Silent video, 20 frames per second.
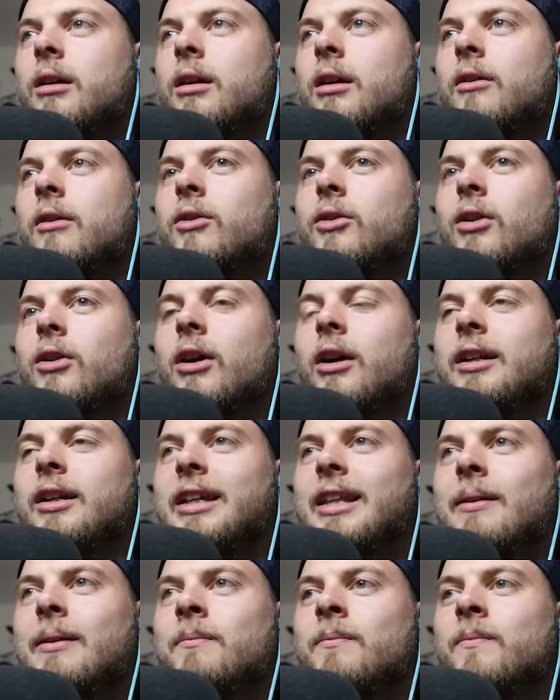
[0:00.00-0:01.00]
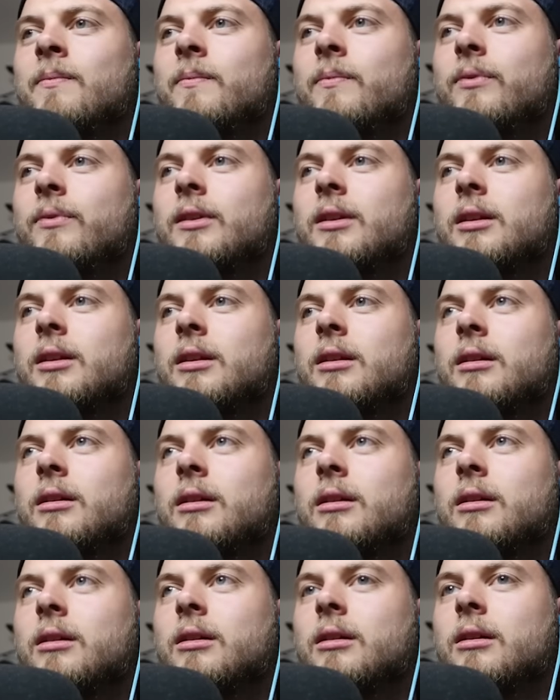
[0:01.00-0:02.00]
Have you not got any of them? Yeah, I've
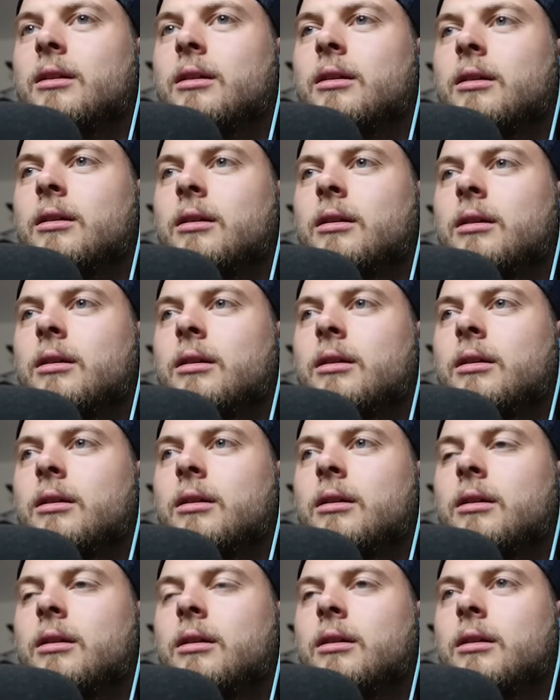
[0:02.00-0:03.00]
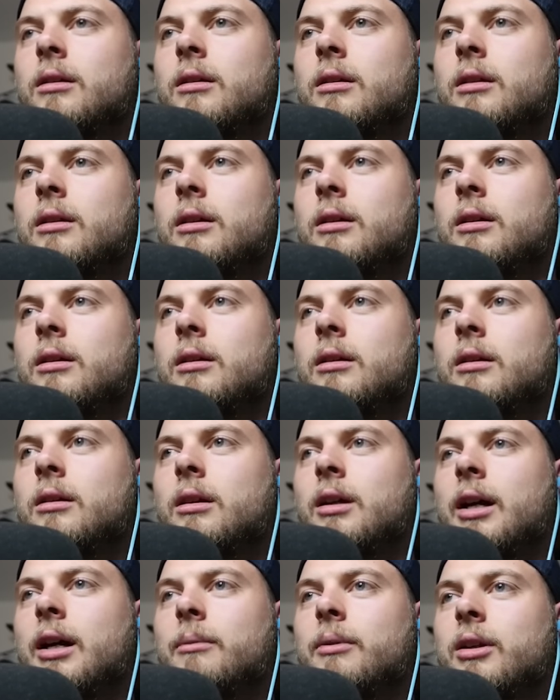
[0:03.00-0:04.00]
got them. I don't know what they do though.
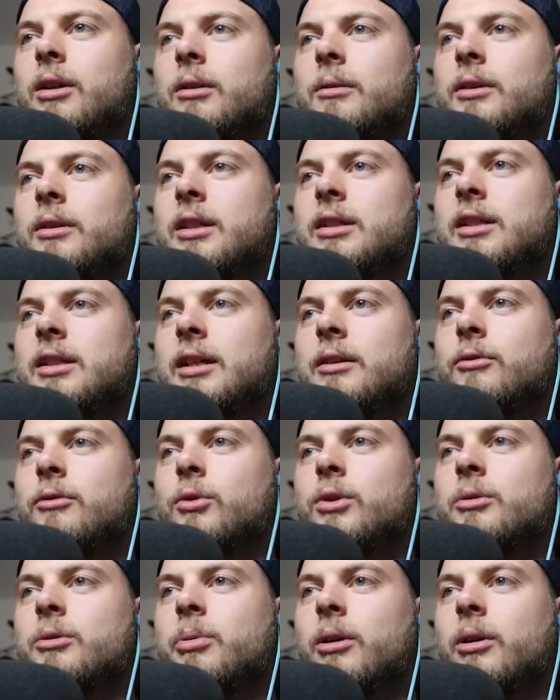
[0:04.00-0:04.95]
Okay, I'm gonna go this side through this